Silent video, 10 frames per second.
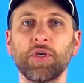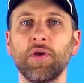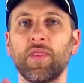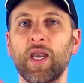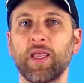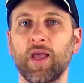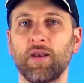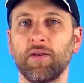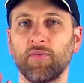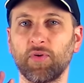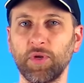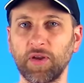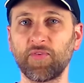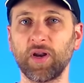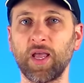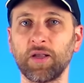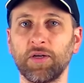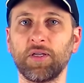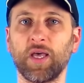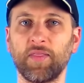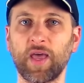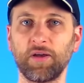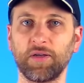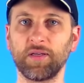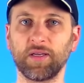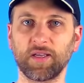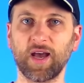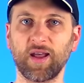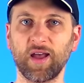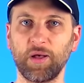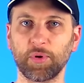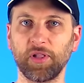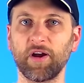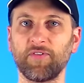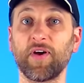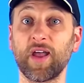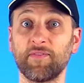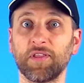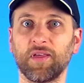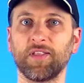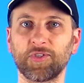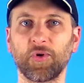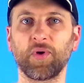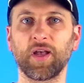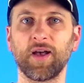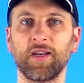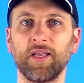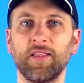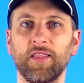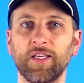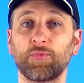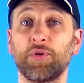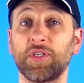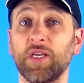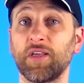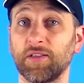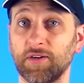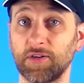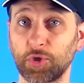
show you that again from a different angle, and that'll kind of help clarify everything that's going on in this particular